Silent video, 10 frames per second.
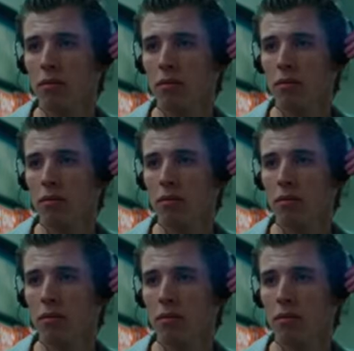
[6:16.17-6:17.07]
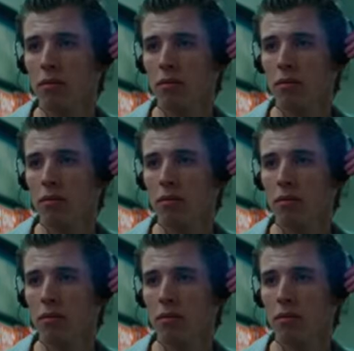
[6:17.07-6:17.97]

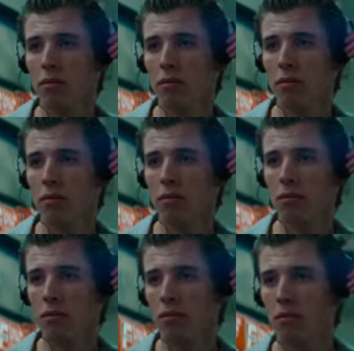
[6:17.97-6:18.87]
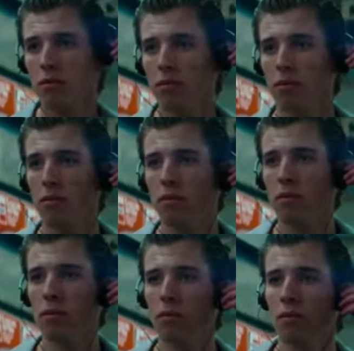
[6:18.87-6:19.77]

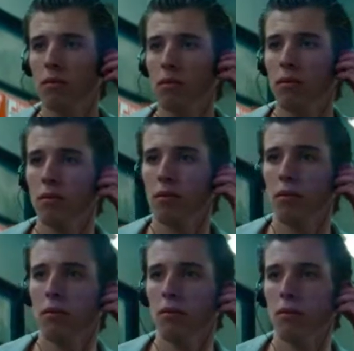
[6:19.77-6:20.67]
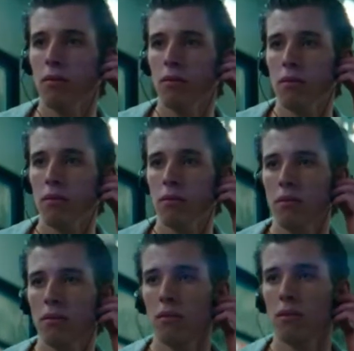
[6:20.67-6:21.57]
(silence)